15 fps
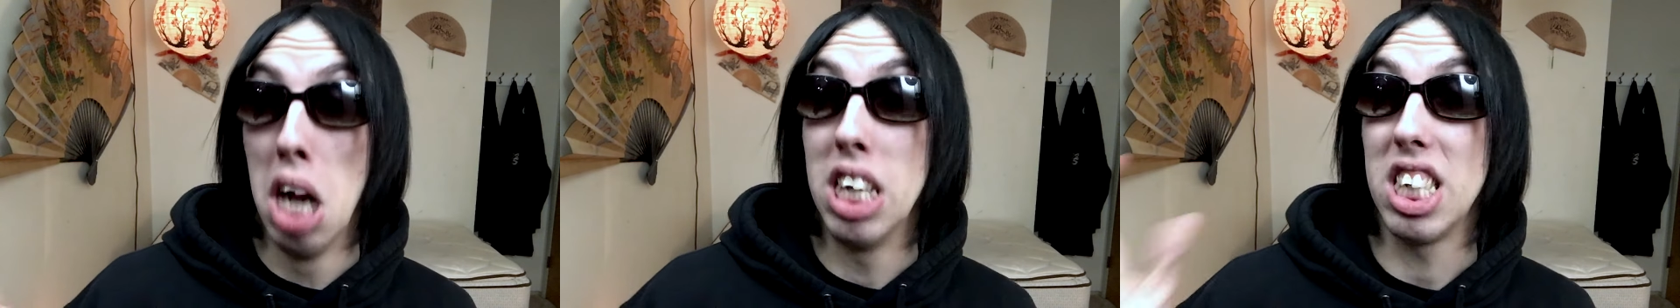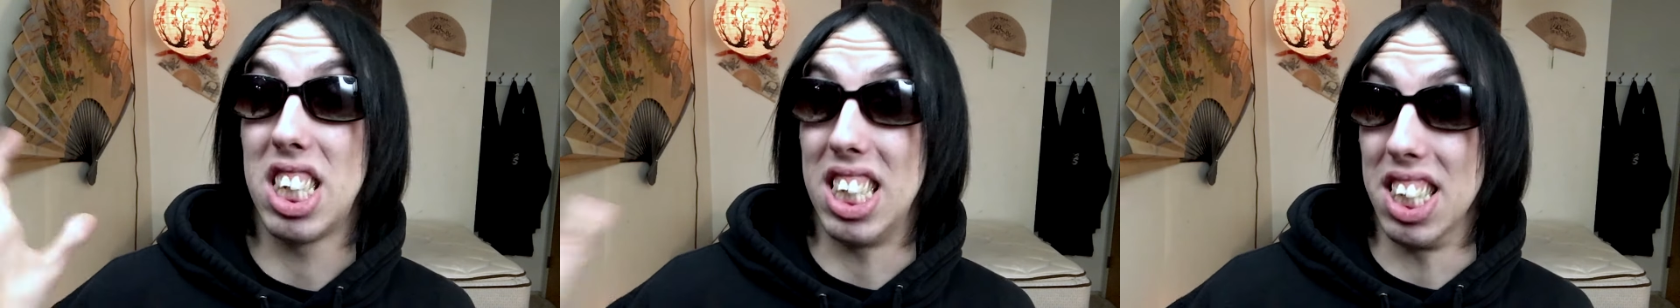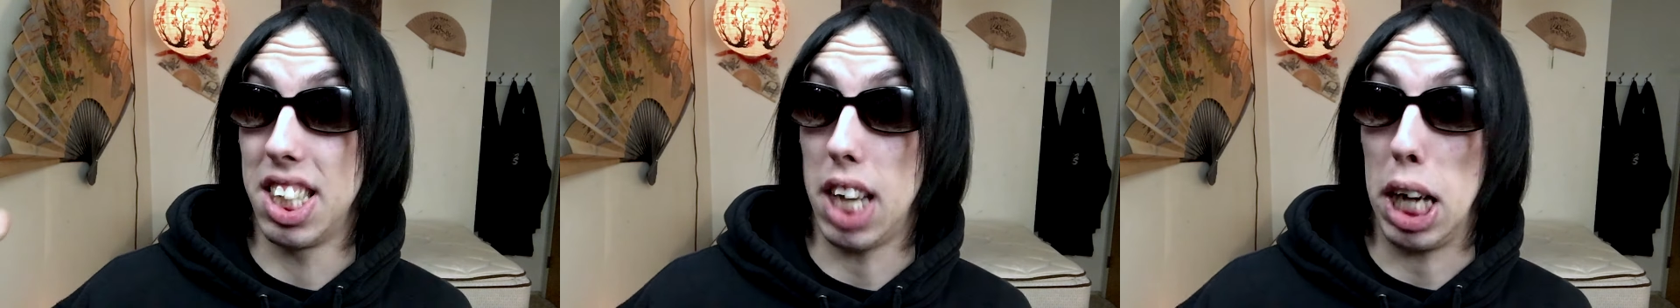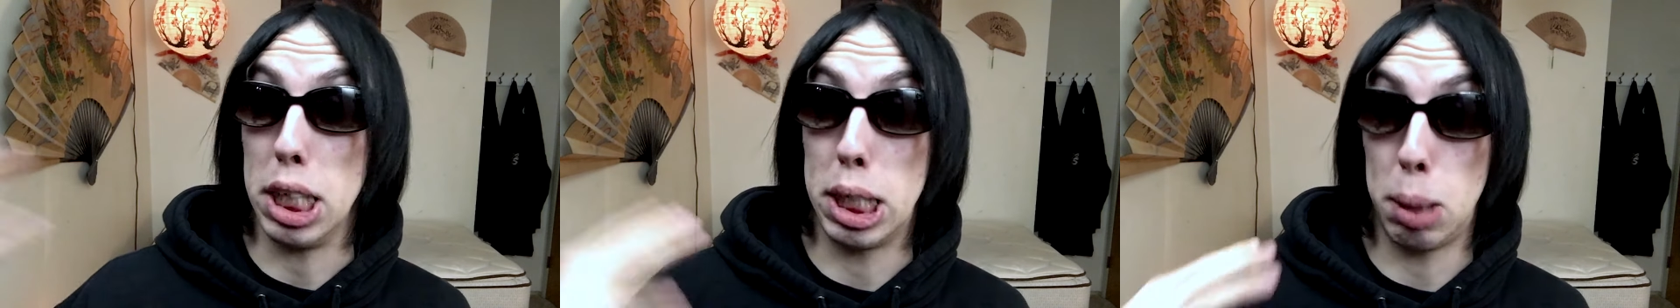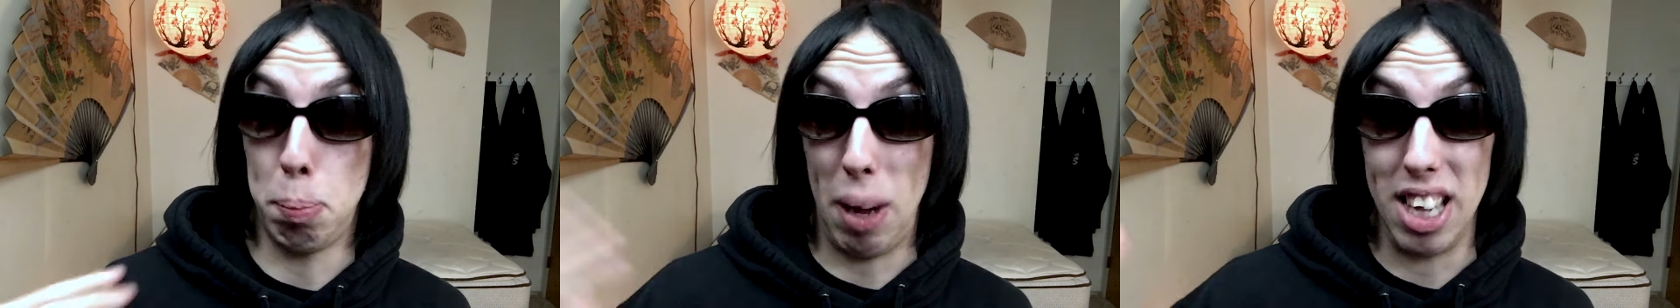since I
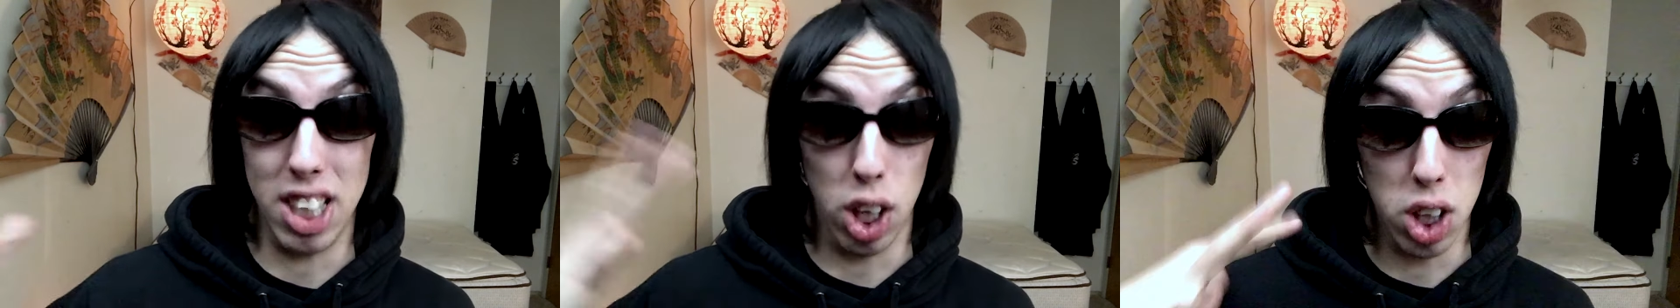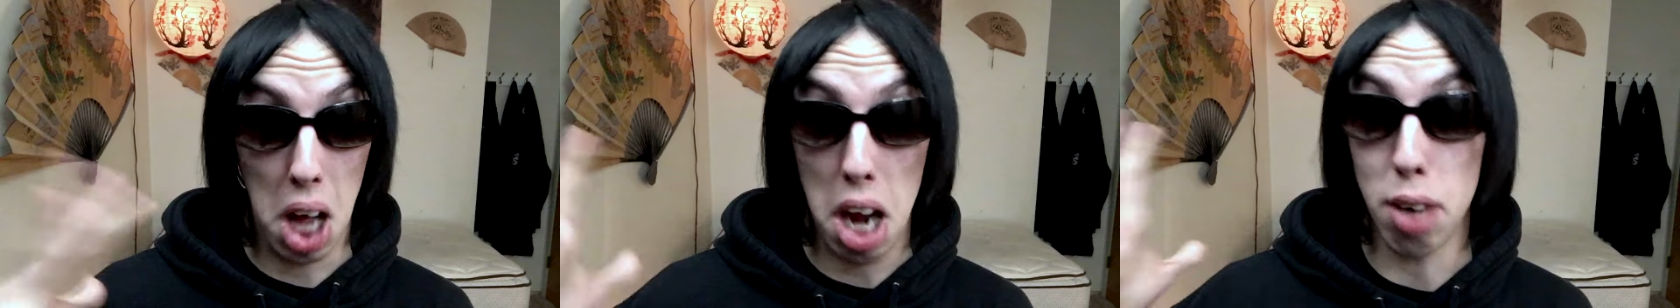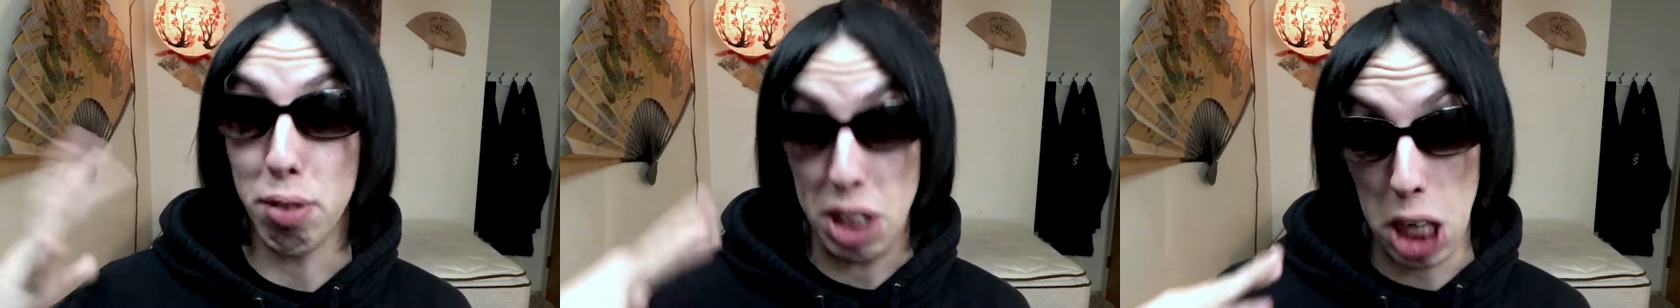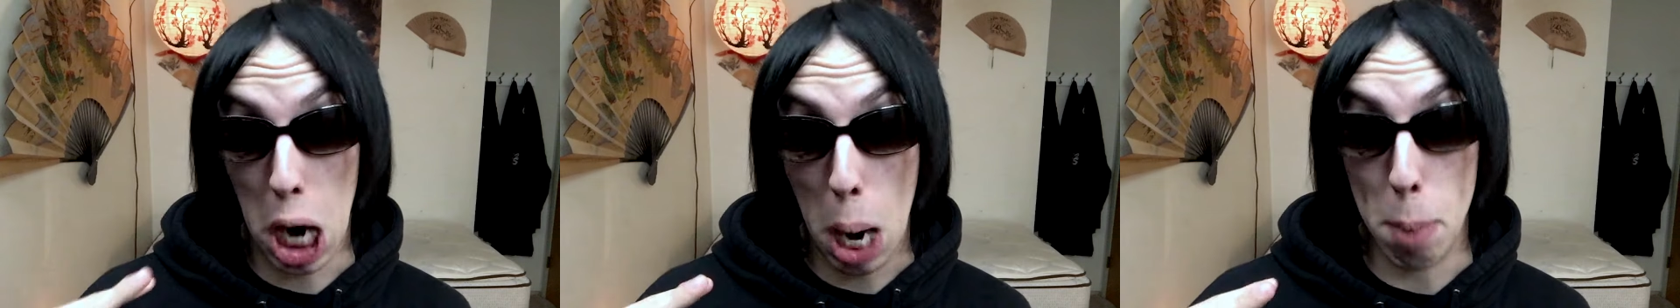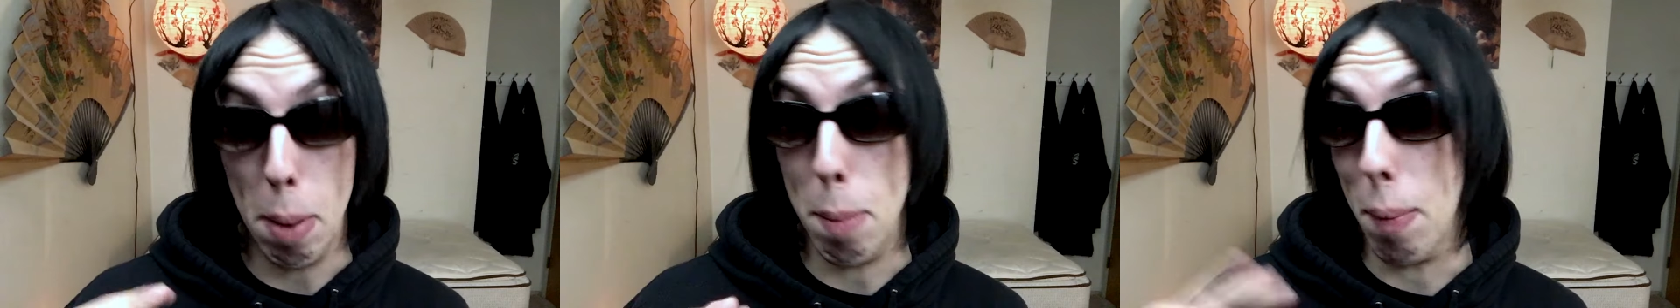spend a lot of
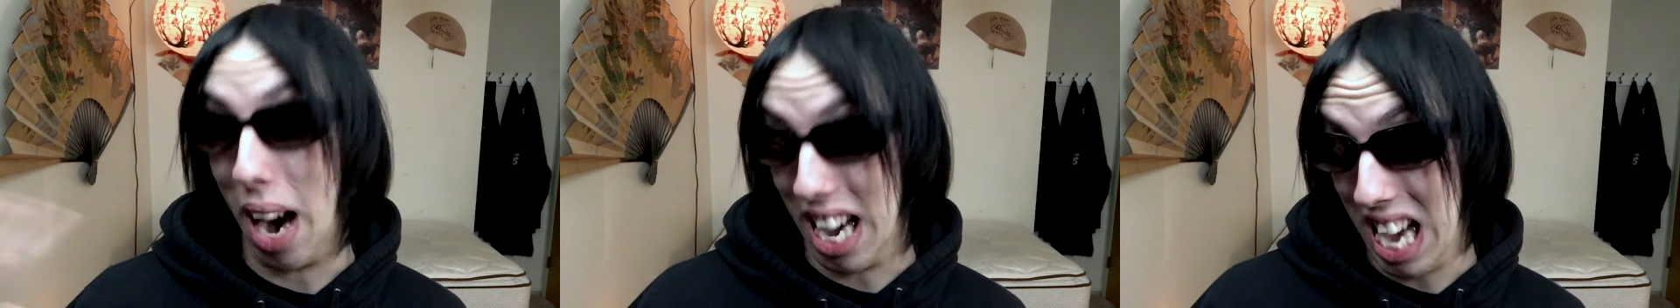time in my